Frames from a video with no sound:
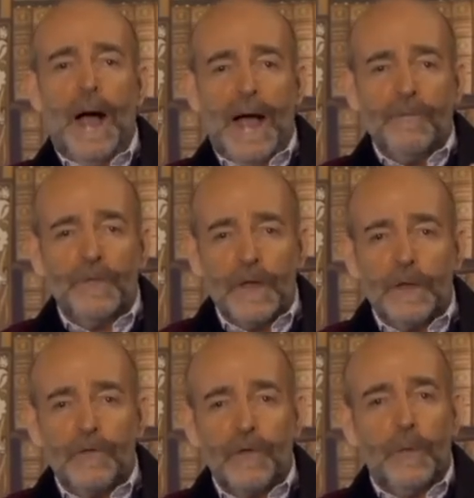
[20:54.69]
I
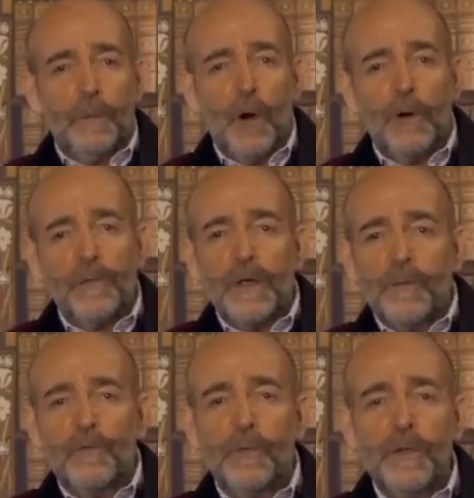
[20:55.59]
feel as if a part of him
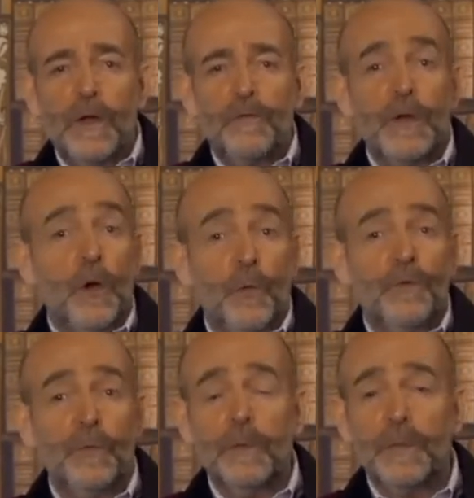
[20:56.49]
is with us and
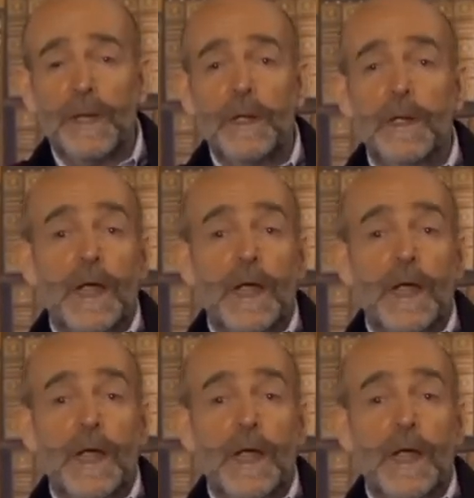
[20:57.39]
always will be.